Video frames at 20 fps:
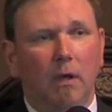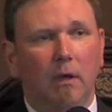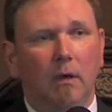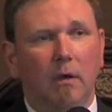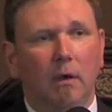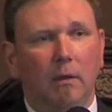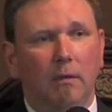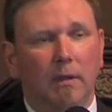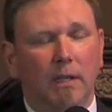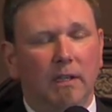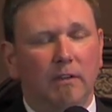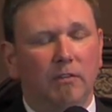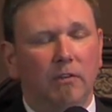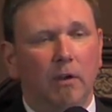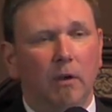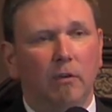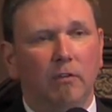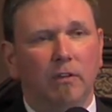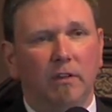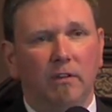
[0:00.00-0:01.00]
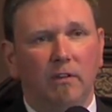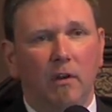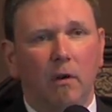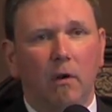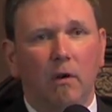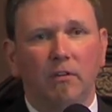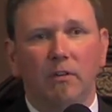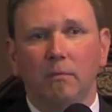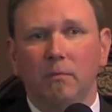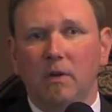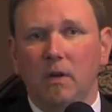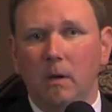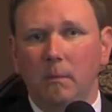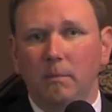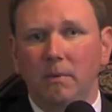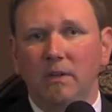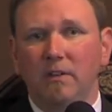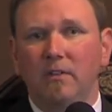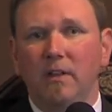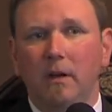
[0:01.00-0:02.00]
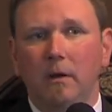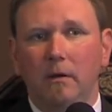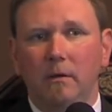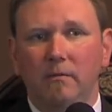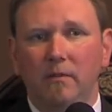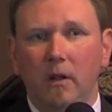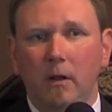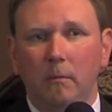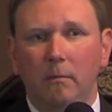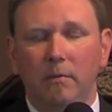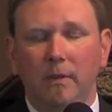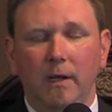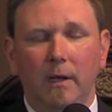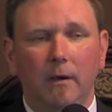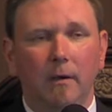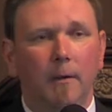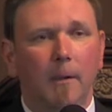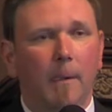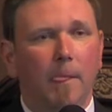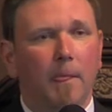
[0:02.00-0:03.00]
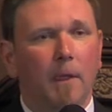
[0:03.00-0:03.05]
on the East Coast, and there are some companies that are developed there.